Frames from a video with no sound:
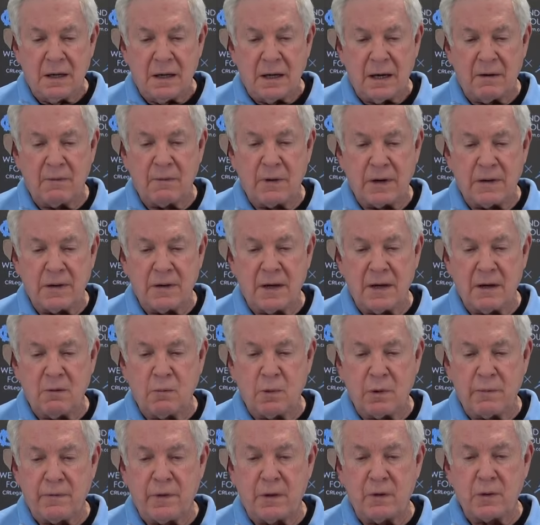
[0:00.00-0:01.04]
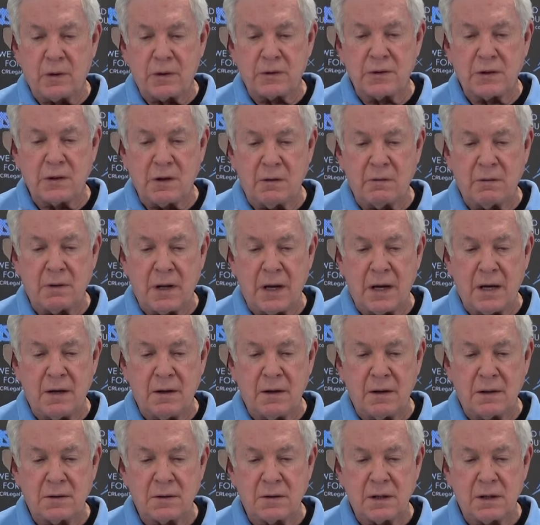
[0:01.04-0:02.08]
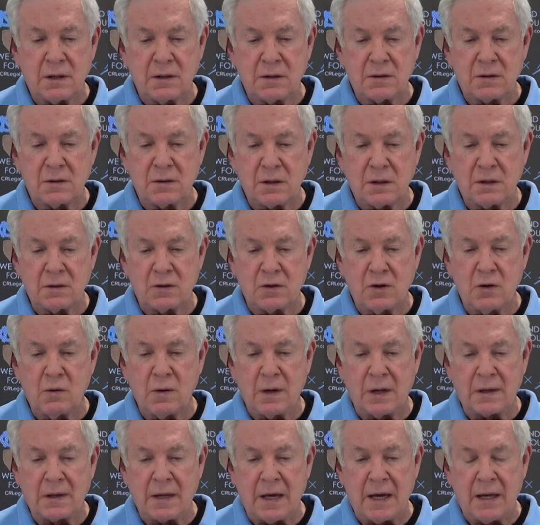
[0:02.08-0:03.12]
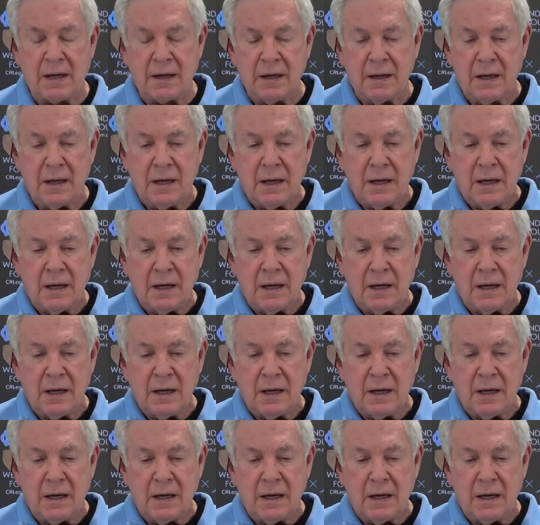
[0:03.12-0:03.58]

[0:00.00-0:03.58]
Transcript: everything we're focused on now is doing that